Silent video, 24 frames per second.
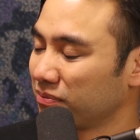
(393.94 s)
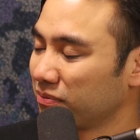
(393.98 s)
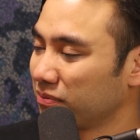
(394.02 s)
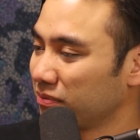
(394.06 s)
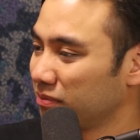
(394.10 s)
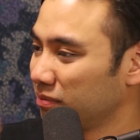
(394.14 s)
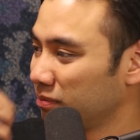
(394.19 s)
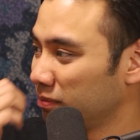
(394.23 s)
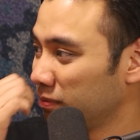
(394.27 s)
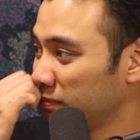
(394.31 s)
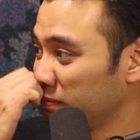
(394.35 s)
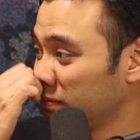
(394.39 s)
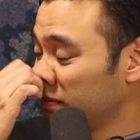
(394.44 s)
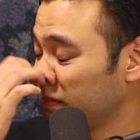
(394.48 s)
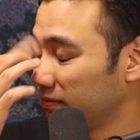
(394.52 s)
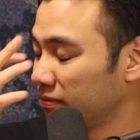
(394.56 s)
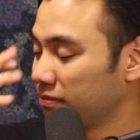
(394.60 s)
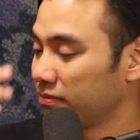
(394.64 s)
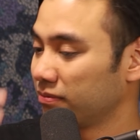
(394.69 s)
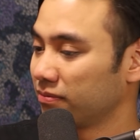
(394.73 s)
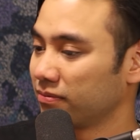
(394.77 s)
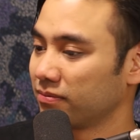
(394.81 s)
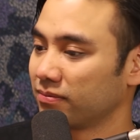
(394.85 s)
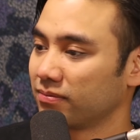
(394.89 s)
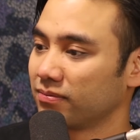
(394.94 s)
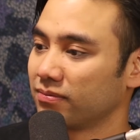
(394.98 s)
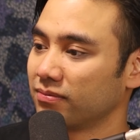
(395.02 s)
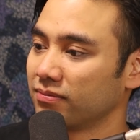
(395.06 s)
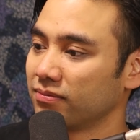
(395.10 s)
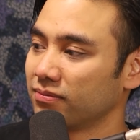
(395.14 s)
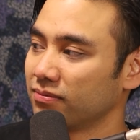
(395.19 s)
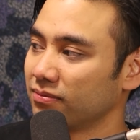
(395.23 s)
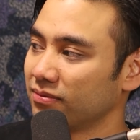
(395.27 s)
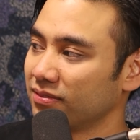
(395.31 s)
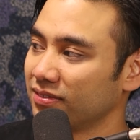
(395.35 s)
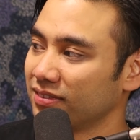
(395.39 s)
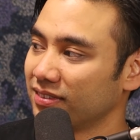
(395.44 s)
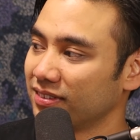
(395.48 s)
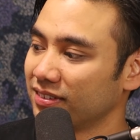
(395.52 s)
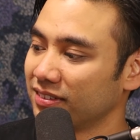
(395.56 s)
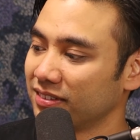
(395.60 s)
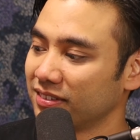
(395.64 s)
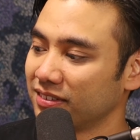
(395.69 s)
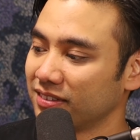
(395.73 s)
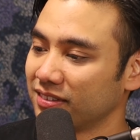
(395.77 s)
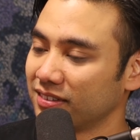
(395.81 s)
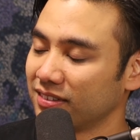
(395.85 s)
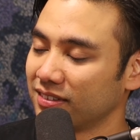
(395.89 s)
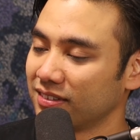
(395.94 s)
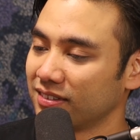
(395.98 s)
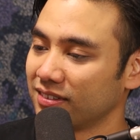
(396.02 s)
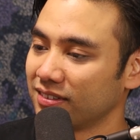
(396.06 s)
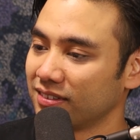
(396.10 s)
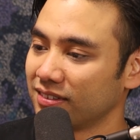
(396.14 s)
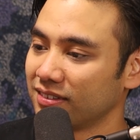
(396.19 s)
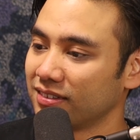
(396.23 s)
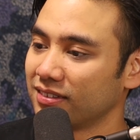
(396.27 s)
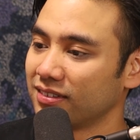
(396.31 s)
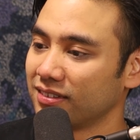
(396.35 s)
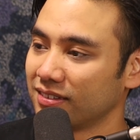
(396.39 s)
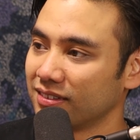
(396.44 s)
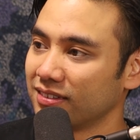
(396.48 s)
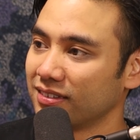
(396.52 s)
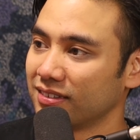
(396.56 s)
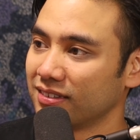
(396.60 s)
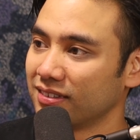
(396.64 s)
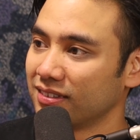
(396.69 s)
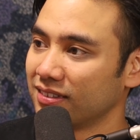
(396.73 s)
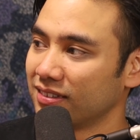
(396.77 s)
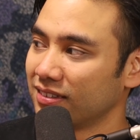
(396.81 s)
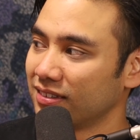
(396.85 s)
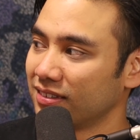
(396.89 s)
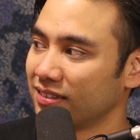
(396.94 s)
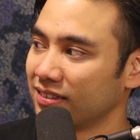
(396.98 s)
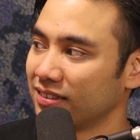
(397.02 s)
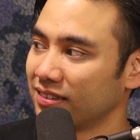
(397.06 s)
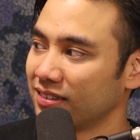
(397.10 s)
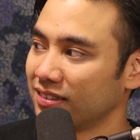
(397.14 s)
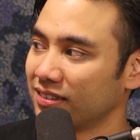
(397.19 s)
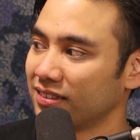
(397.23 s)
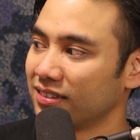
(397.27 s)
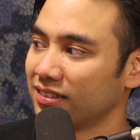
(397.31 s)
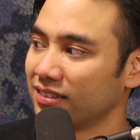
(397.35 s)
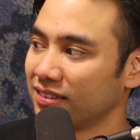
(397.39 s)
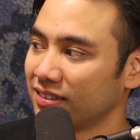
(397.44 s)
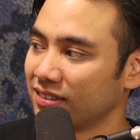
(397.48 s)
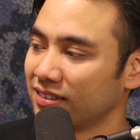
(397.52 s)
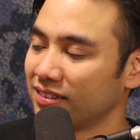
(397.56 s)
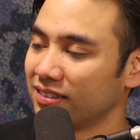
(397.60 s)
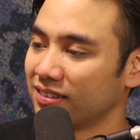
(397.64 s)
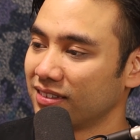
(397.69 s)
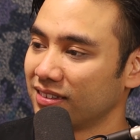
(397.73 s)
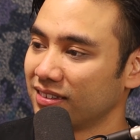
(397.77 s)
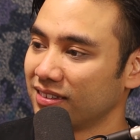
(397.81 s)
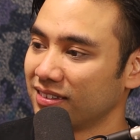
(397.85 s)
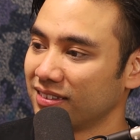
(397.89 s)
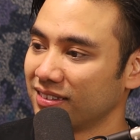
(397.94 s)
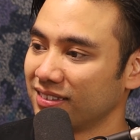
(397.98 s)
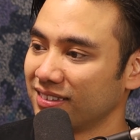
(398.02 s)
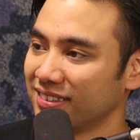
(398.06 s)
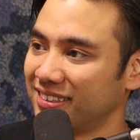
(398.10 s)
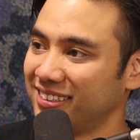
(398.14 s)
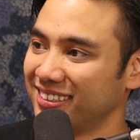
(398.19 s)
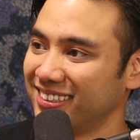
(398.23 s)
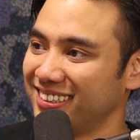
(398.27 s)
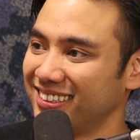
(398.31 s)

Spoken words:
[no speech]